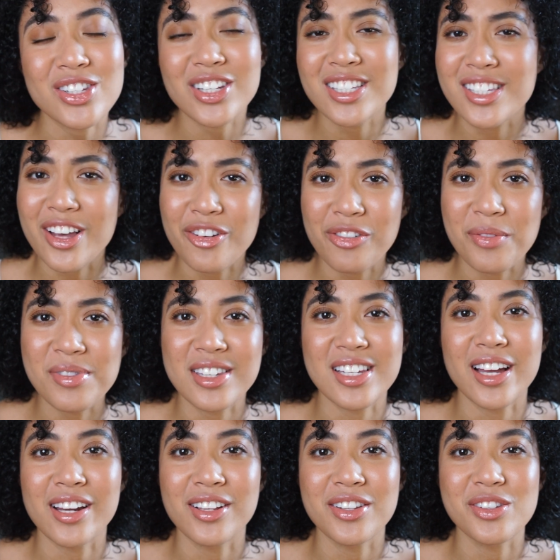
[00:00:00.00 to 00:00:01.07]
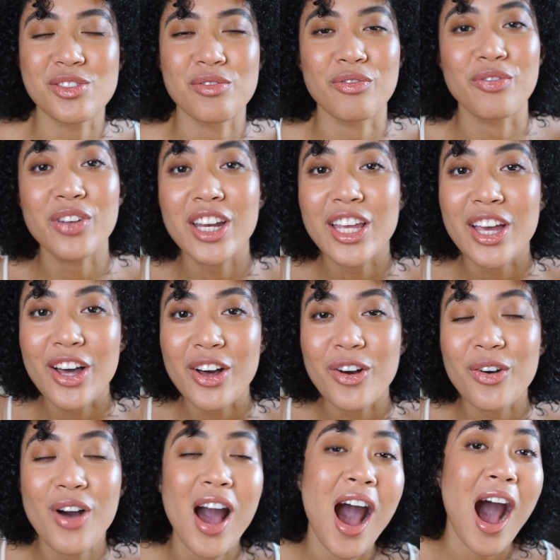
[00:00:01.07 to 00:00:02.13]
you can tell from the title of this
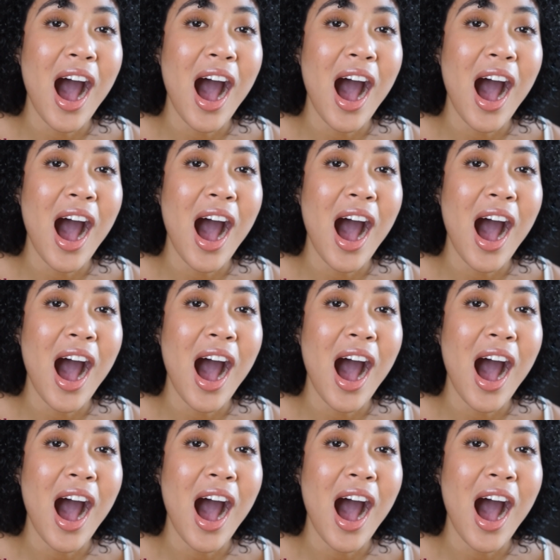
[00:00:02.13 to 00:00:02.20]
video,